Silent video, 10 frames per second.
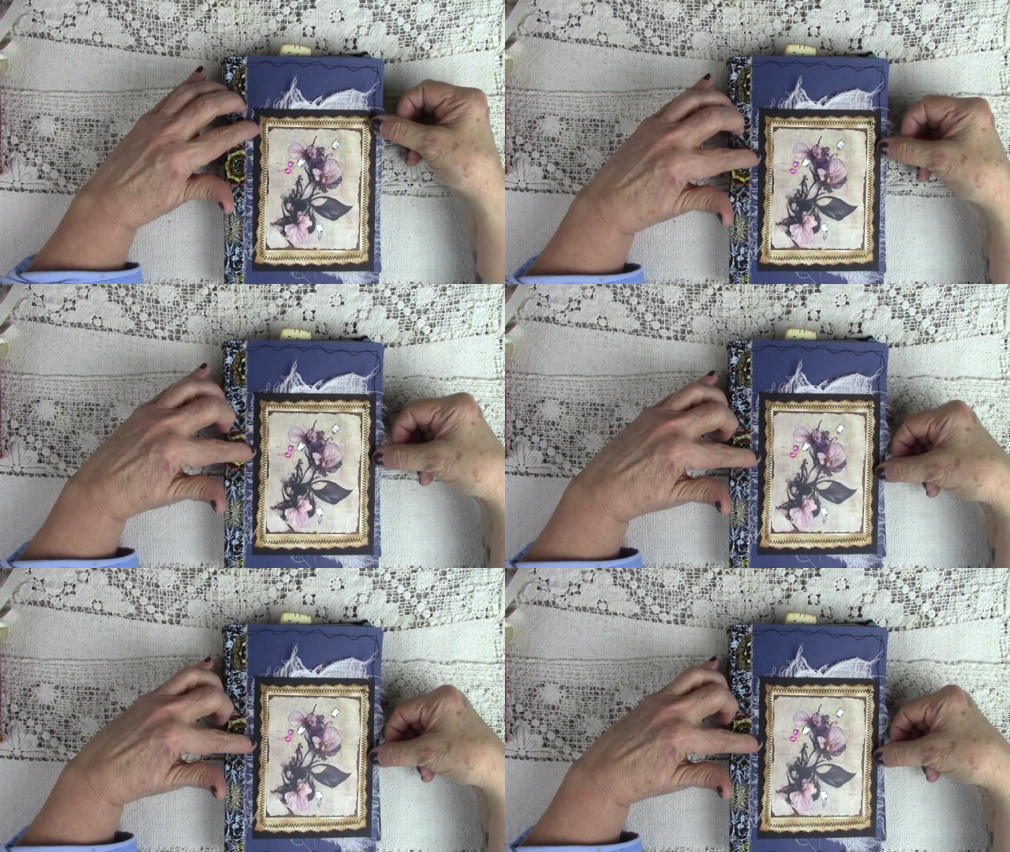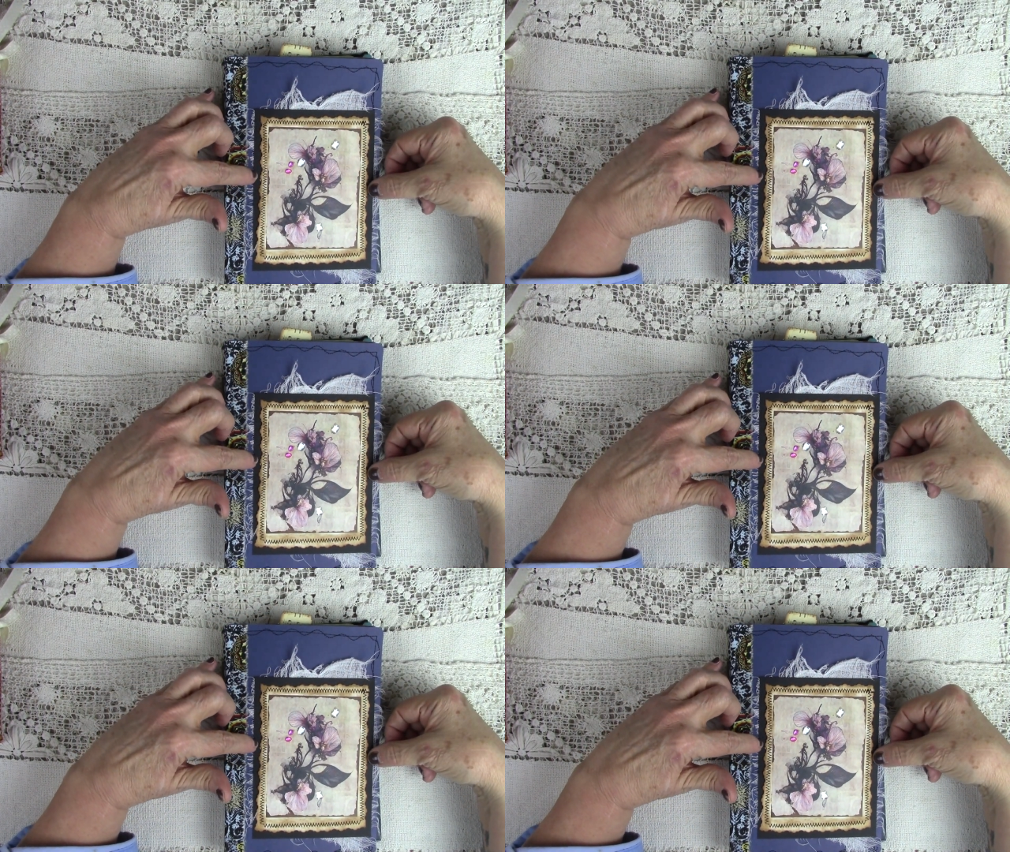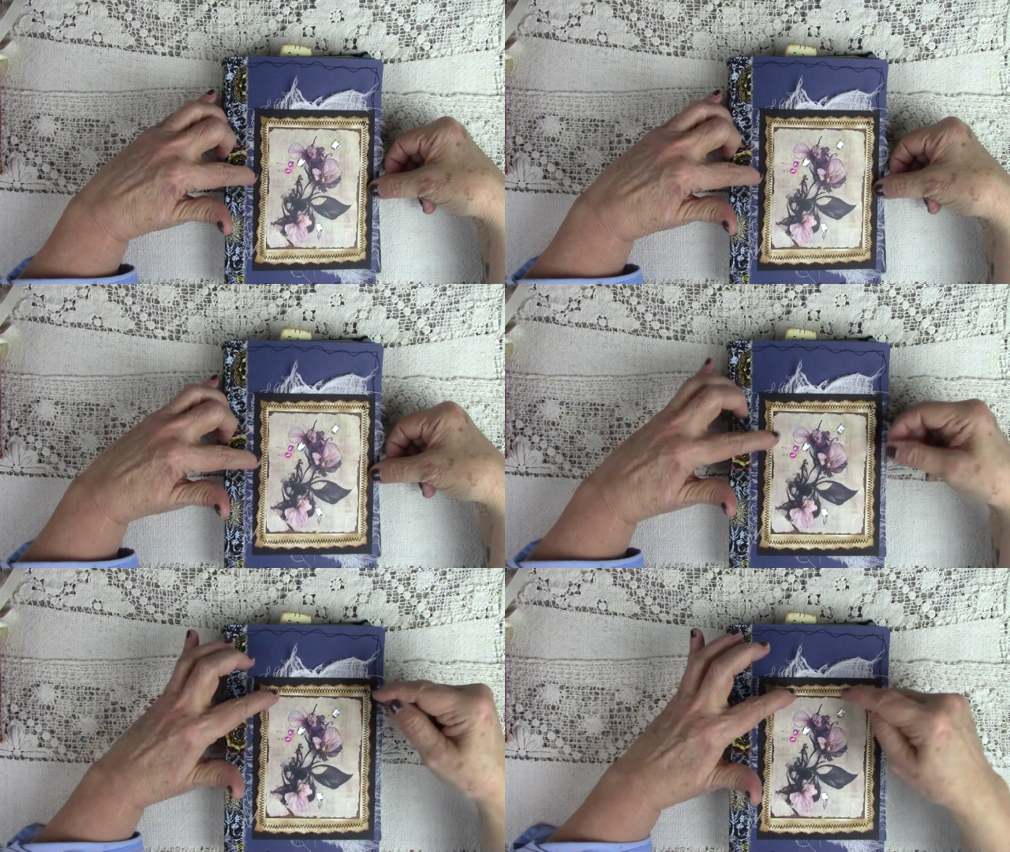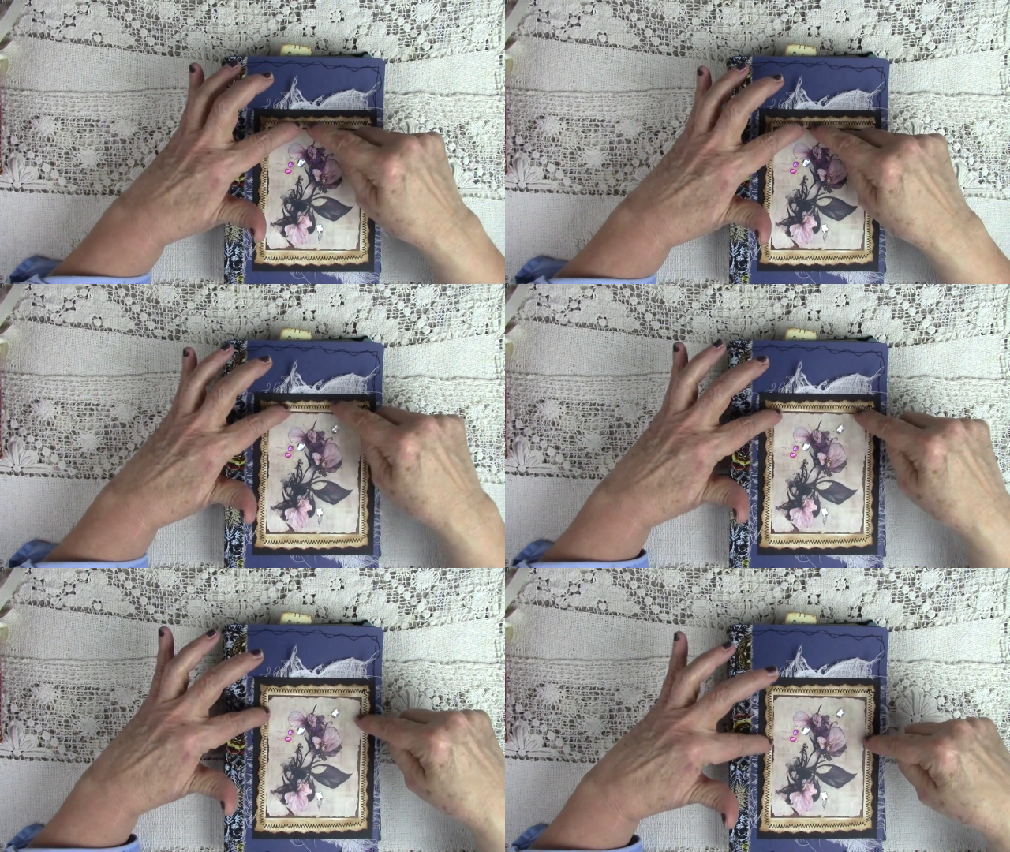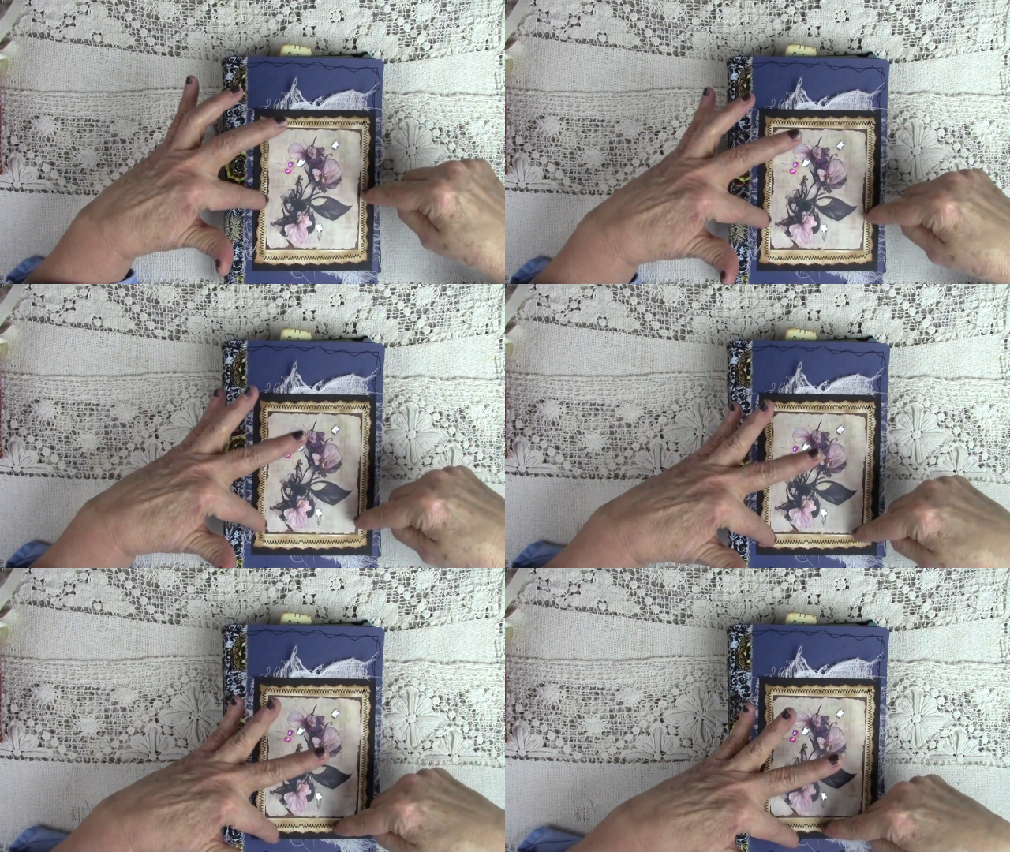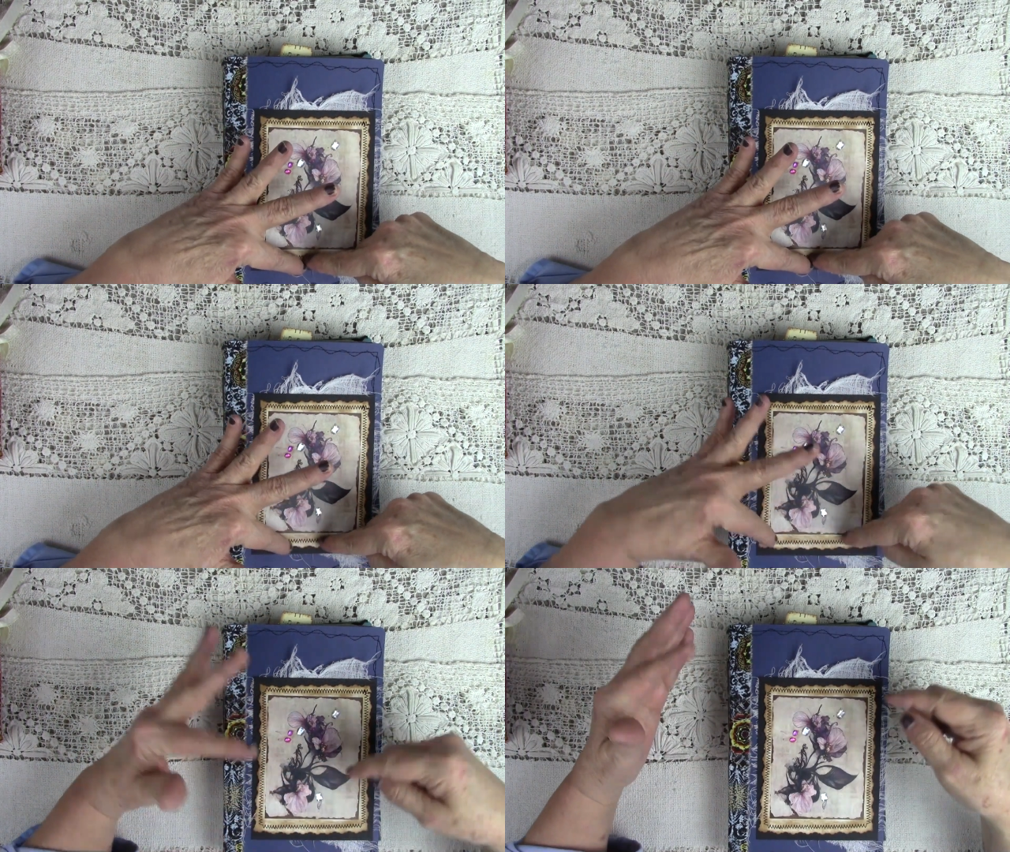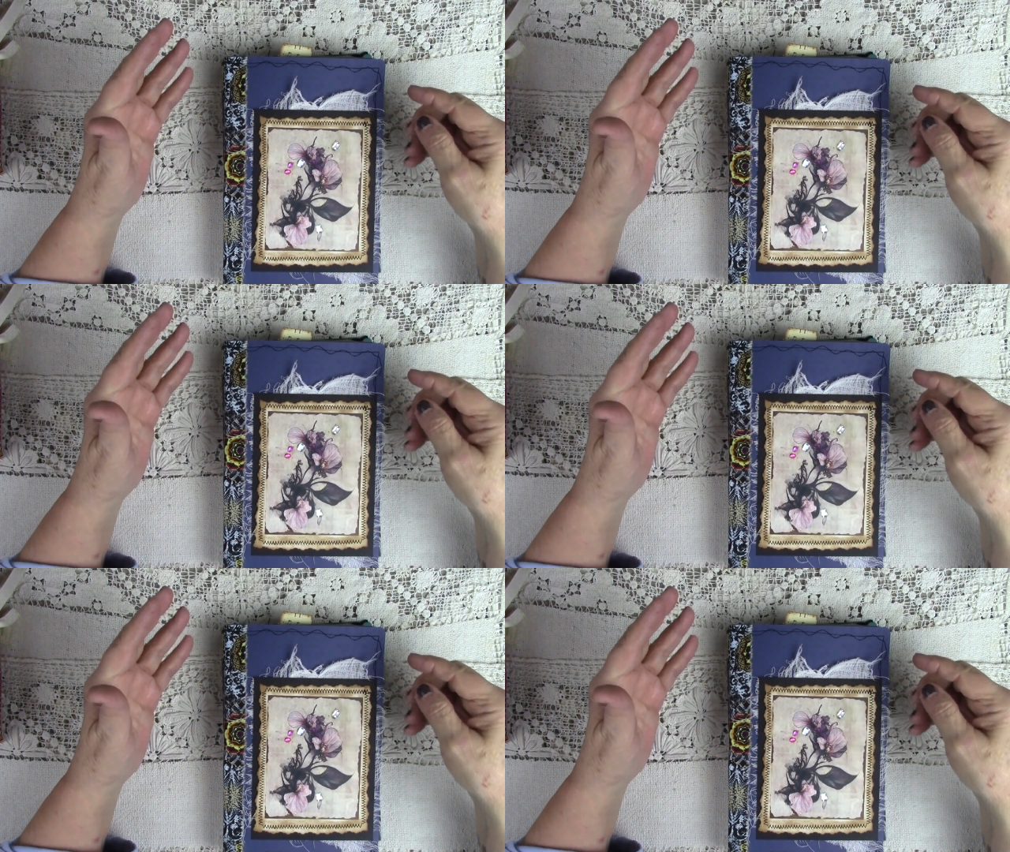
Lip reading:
(no speaker visible)